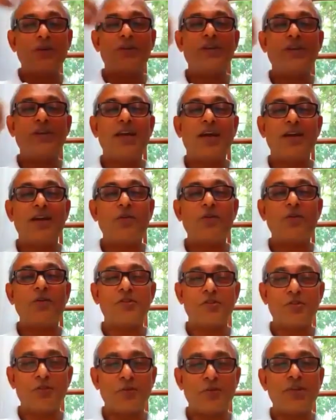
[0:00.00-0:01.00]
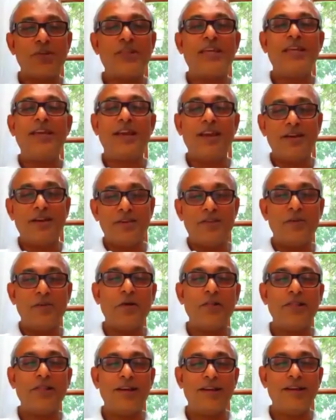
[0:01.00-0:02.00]
machine I was to see and
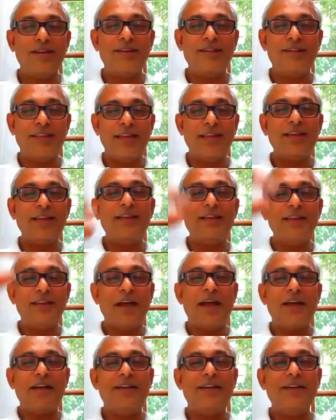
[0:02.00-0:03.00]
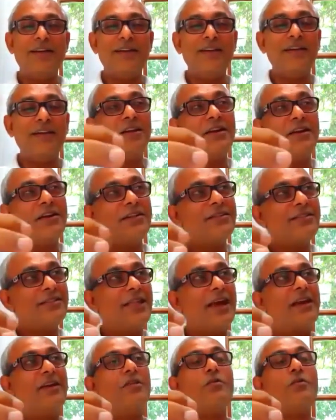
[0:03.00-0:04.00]
resolve that thing, I did it.
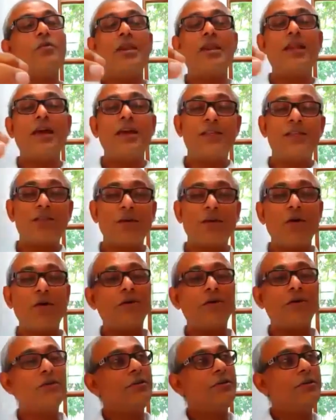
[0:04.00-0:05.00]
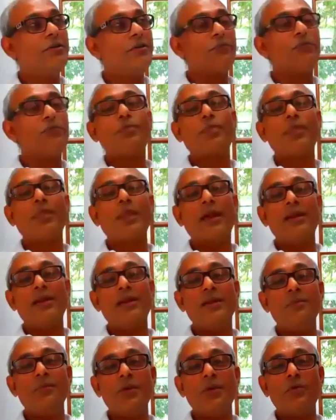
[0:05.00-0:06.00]
That is when I saw. And
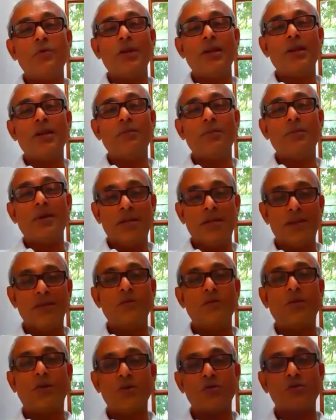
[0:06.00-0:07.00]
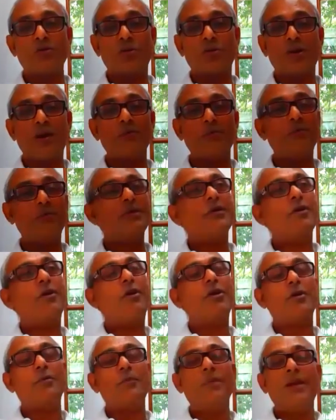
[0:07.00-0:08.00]
in between, the material was to come.
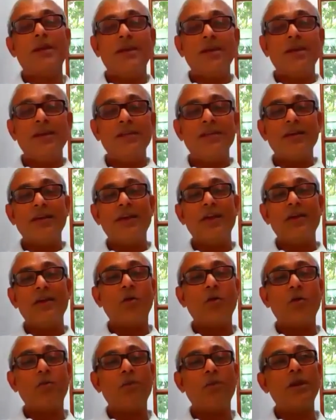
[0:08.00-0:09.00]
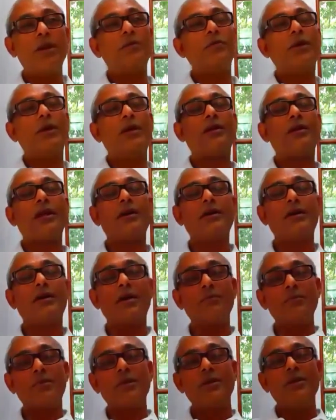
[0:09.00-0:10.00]
Automatically, the gate opened. One truck
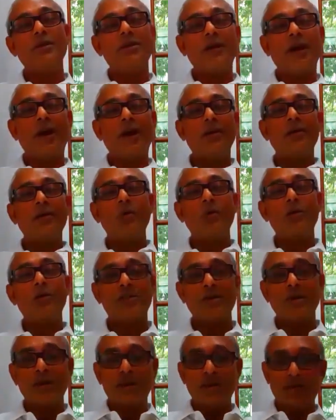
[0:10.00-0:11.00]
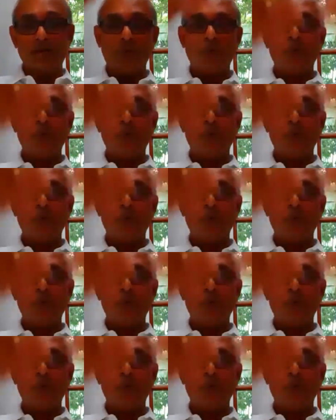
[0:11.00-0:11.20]
comes, unloads it. So